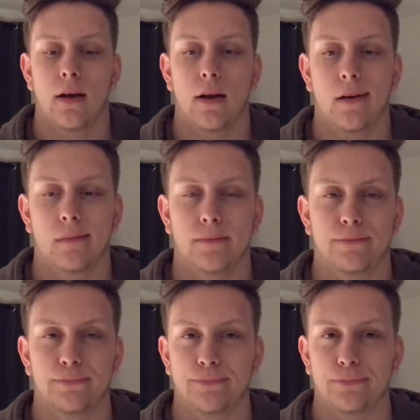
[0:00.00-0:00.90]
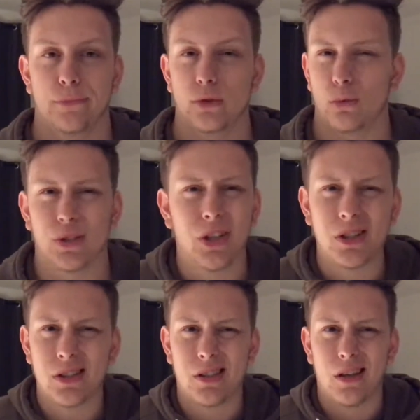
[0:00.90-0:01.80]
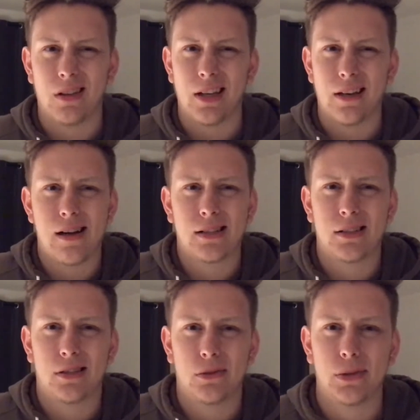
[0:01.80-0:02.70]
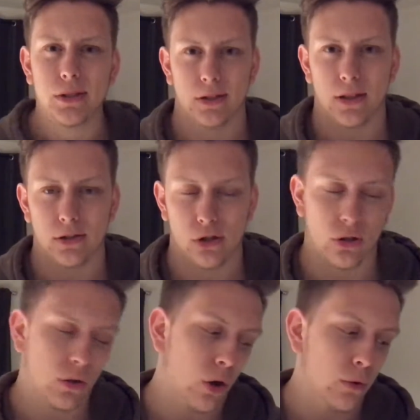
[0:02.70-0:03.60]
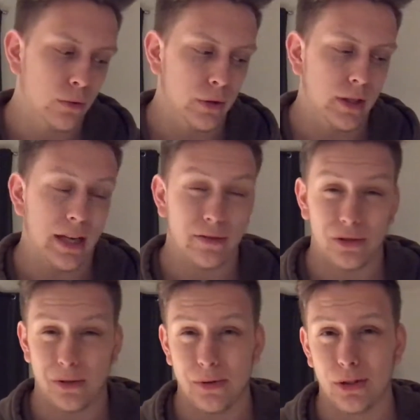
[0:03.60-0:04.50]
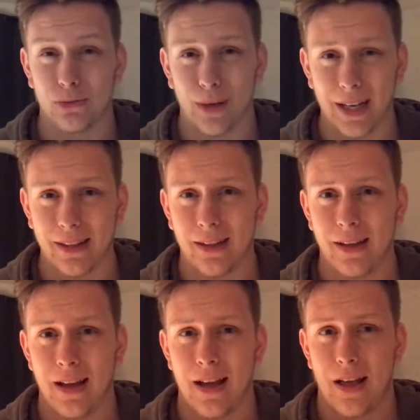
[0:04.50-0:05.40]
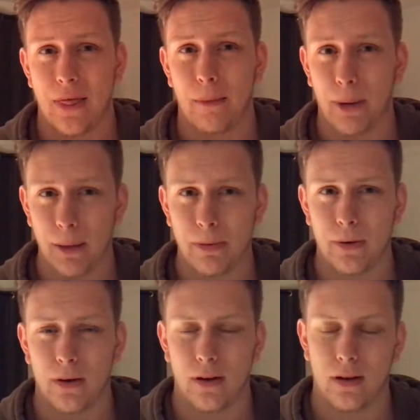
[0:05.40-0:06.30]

The results are done, the analysis is really done, so all we really have to do is write the paper,